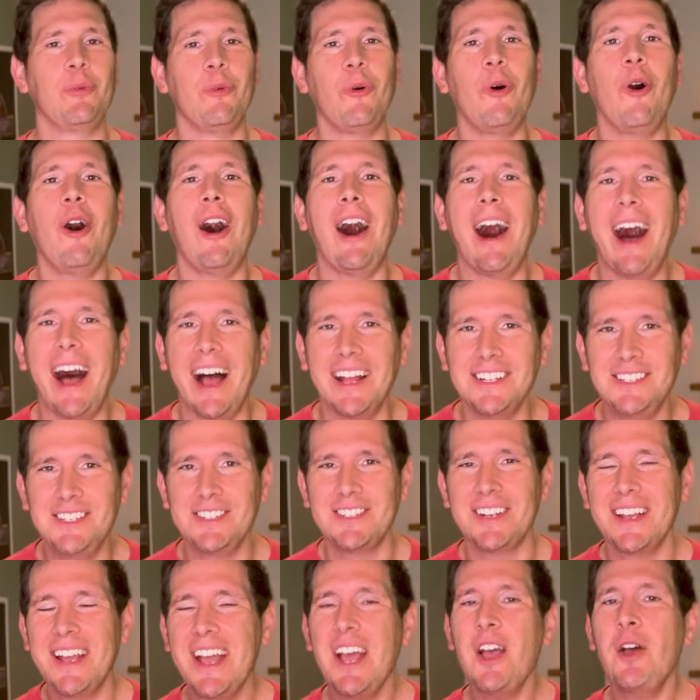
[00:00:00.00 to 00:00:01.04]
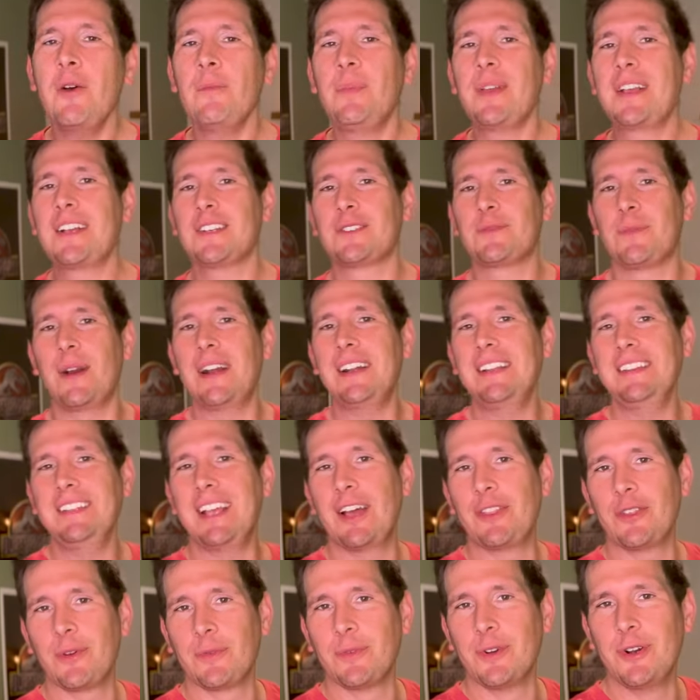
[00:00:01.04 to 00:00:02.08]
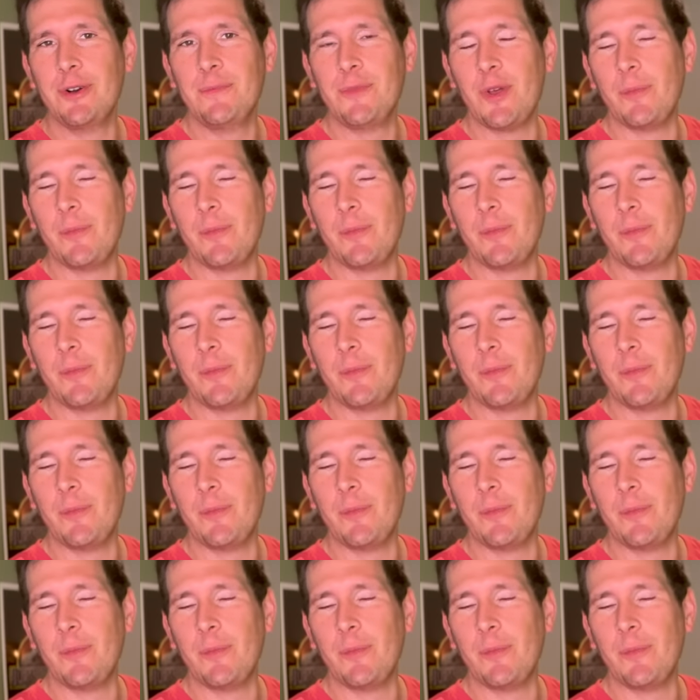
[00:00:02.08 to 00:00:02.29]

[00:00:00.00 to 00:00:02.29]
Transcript: watch. Because right in the other room,